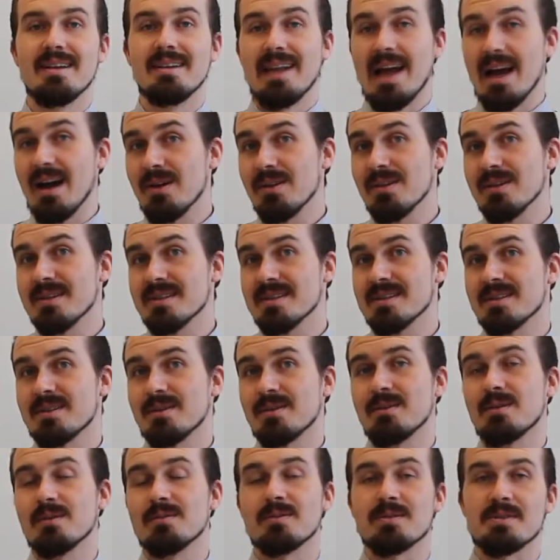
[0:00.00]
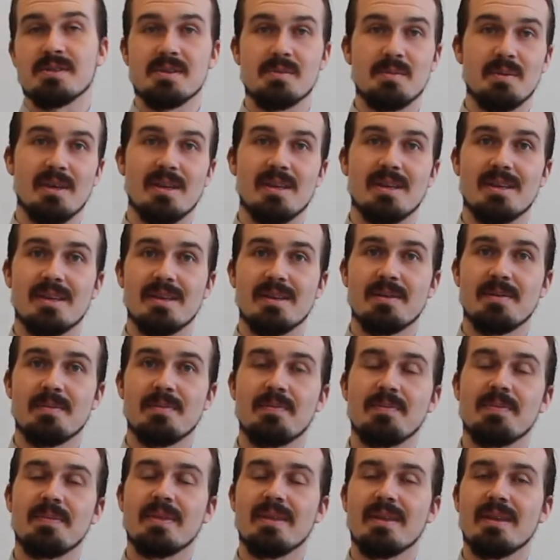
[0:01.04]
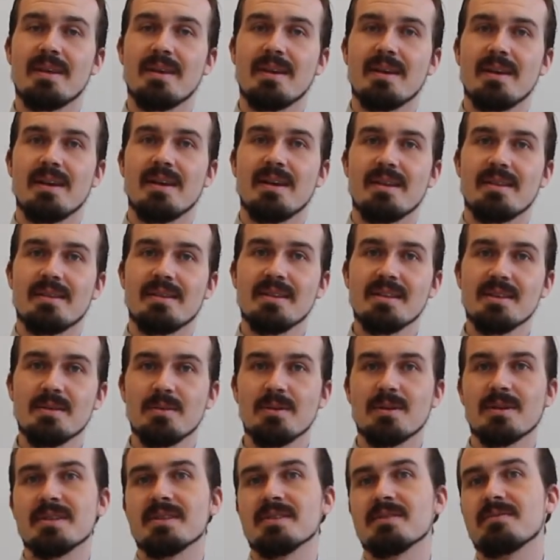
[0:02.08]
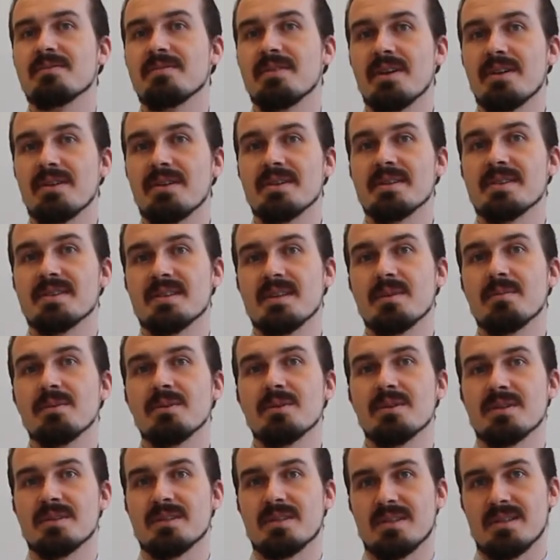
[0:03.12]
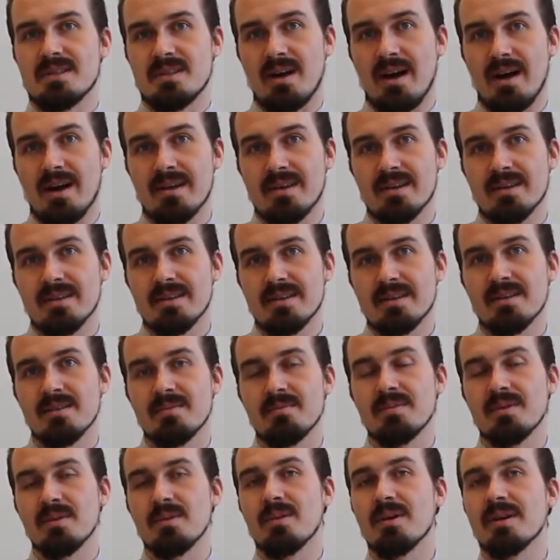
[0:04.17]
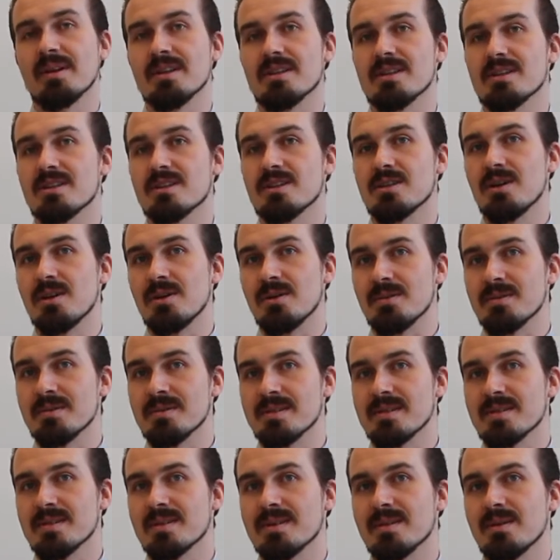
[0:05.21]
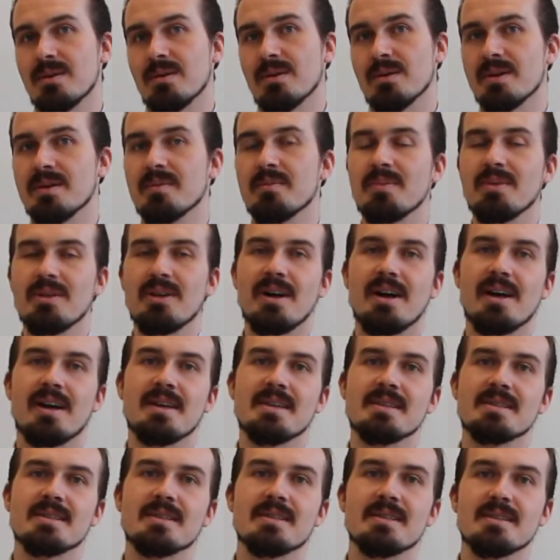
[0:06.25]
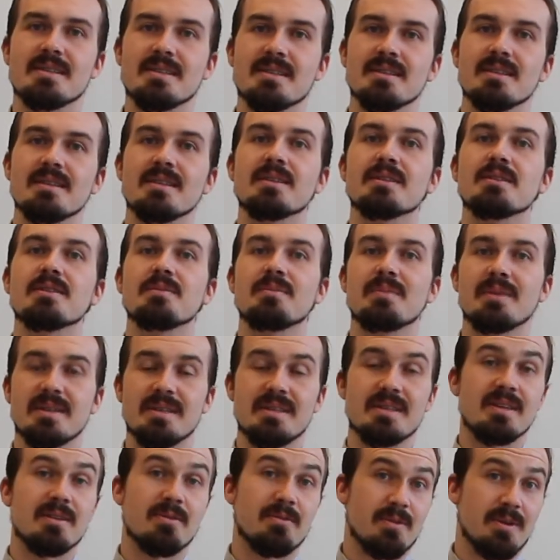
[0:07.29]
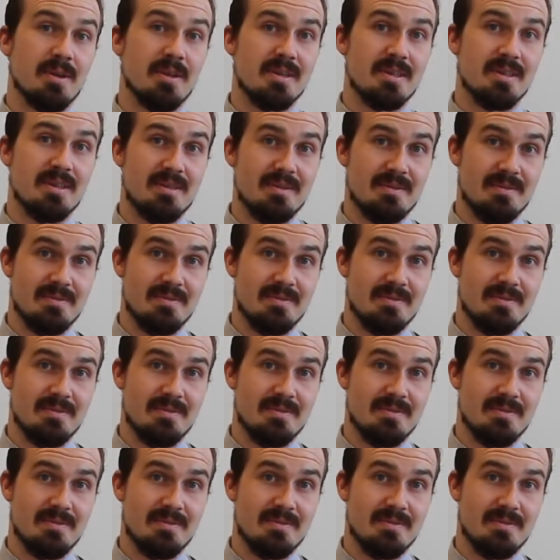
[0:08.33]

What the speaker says: Now let's go over speak. This word is very similar to talk, but what it shows or implies is a little bit different.